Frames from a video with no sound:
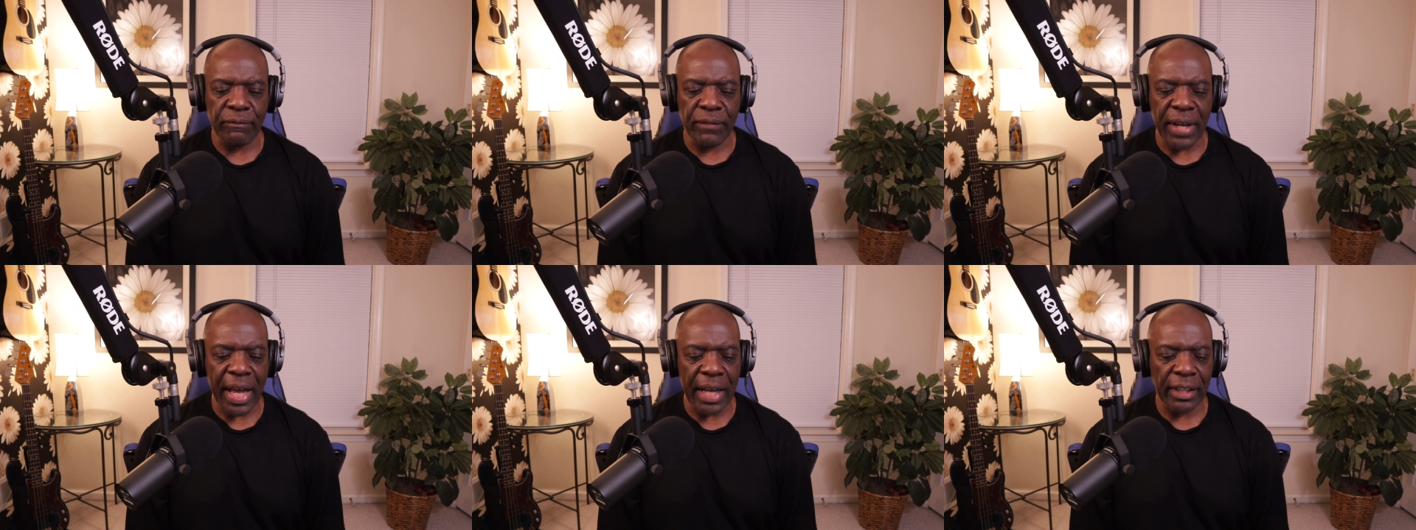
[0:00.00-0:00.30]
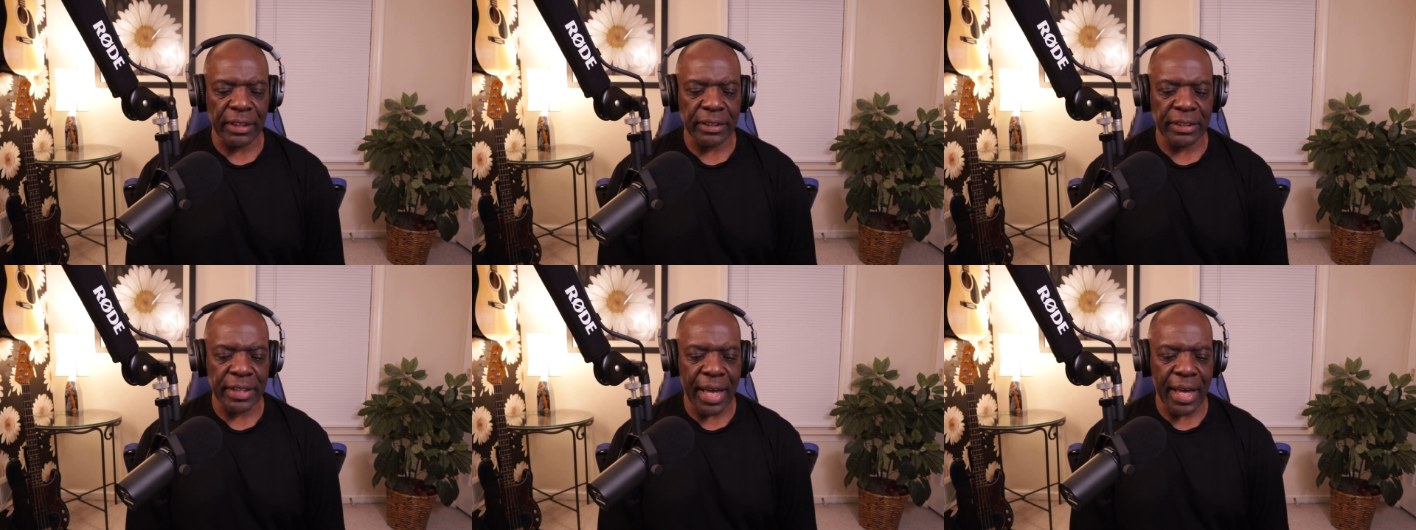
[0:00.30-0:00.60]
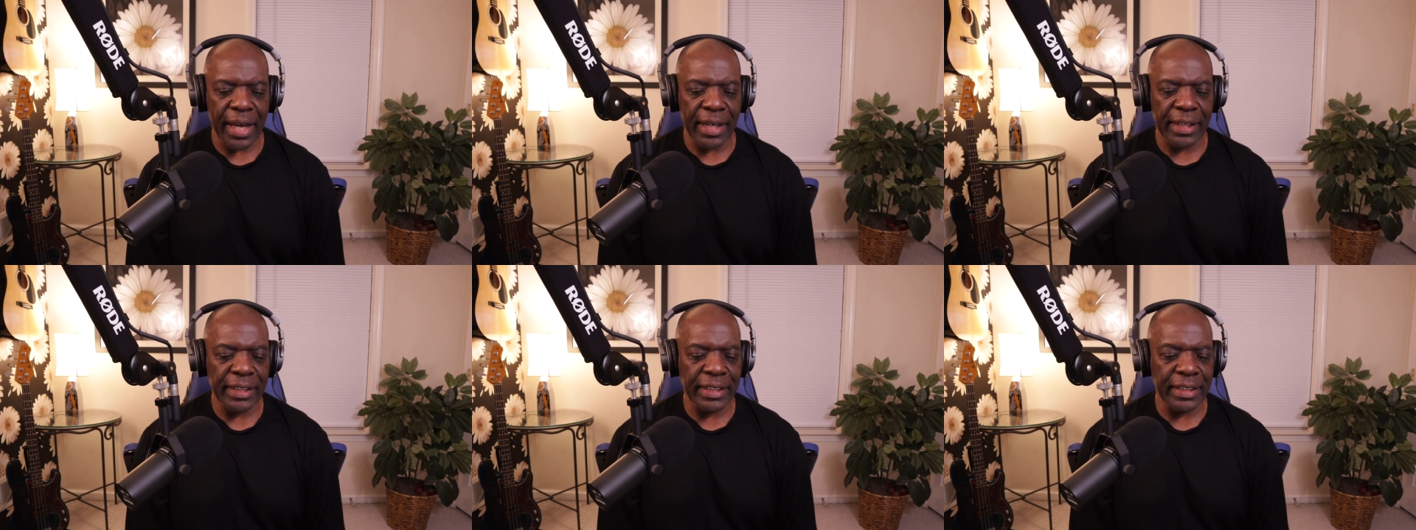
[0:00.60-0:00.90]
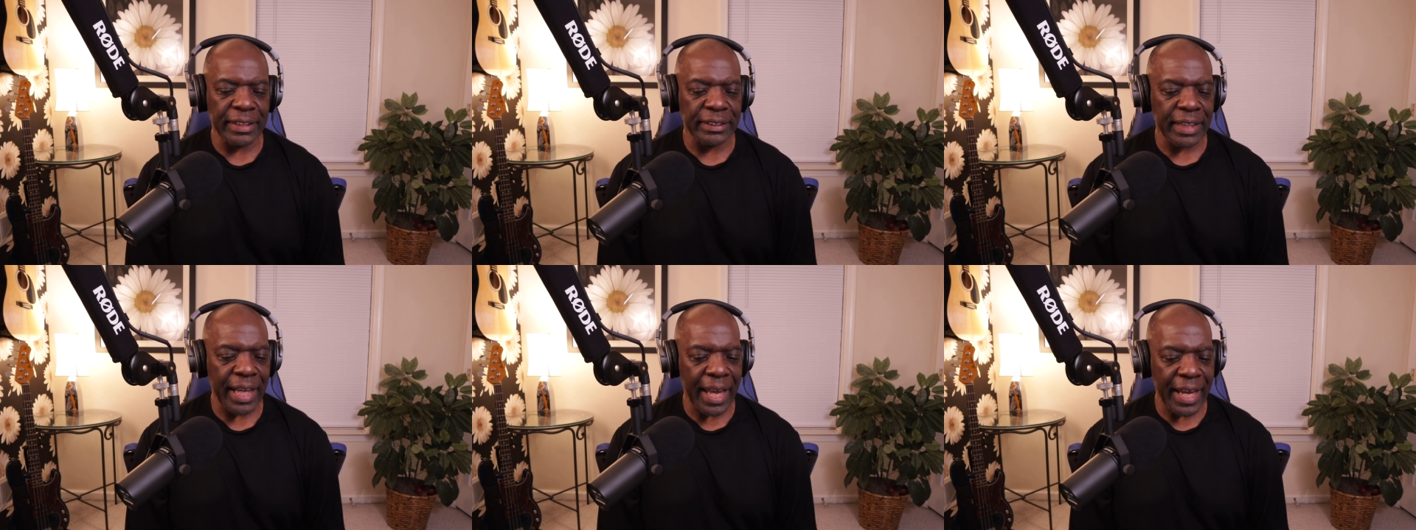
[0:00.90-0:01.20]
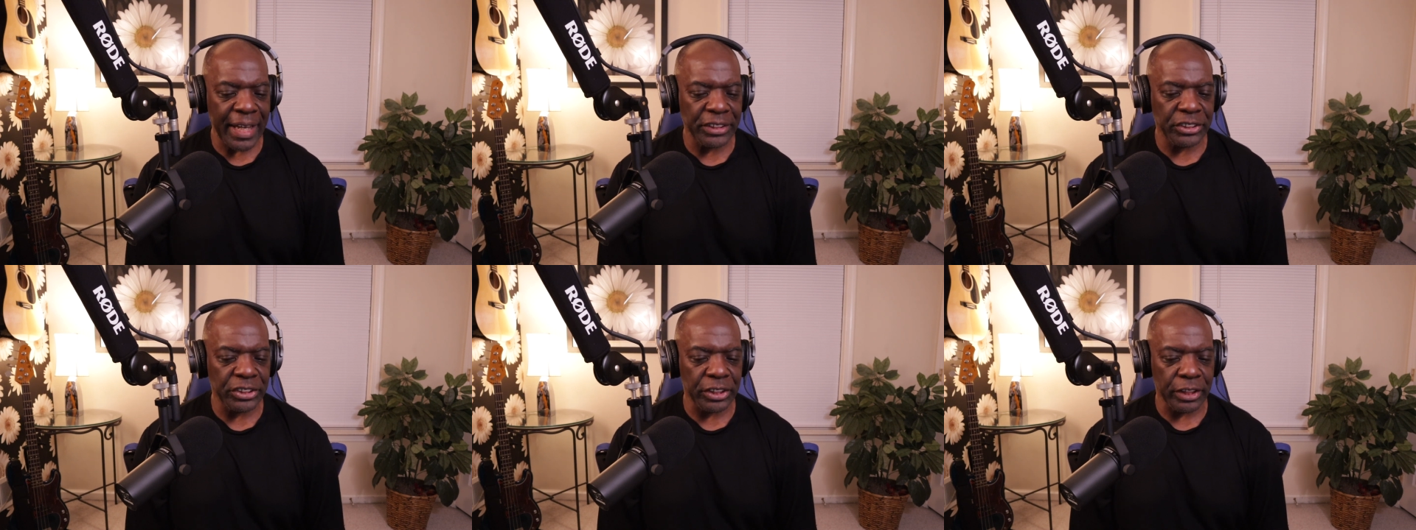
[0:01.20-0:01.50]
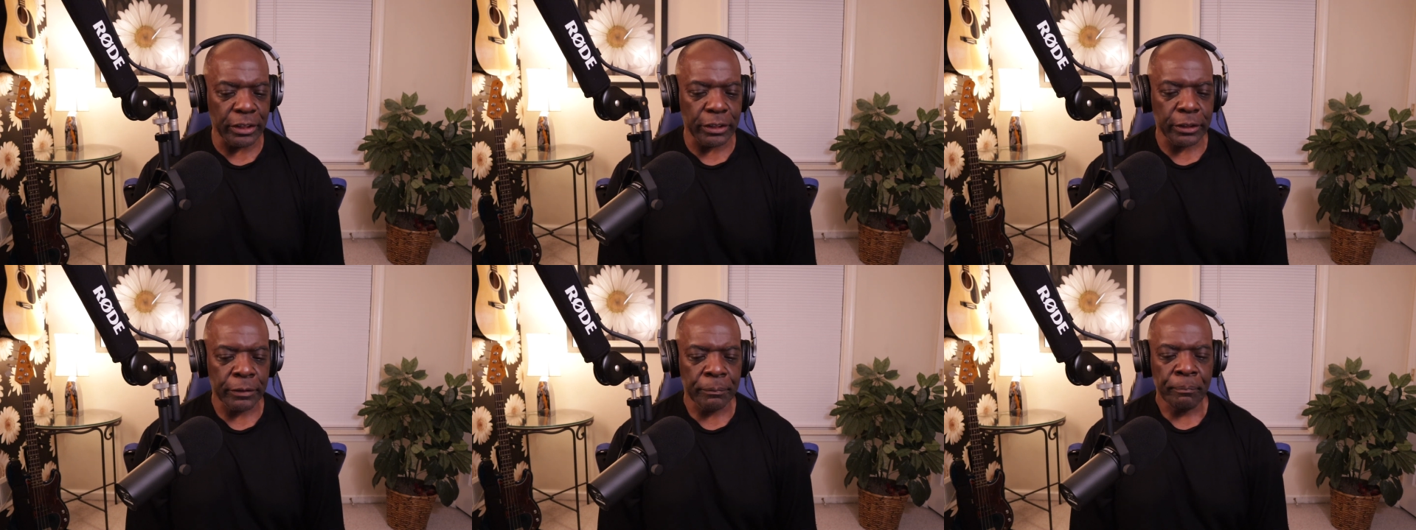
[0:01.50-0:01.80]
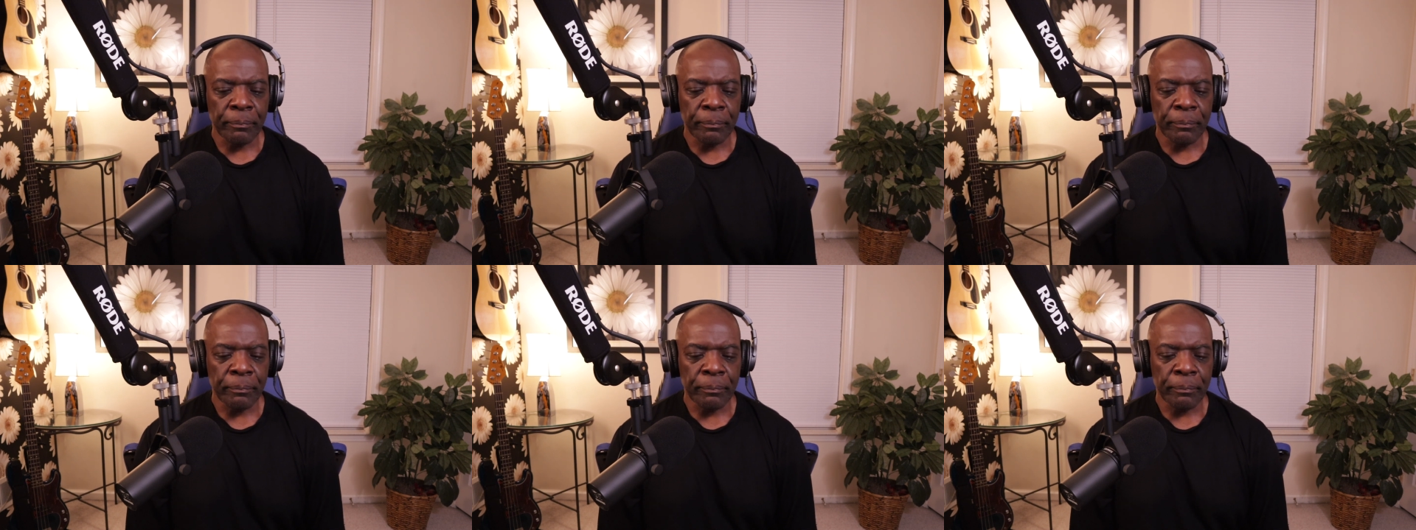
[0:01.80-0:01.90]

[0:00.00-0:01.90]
Valentine is ancient,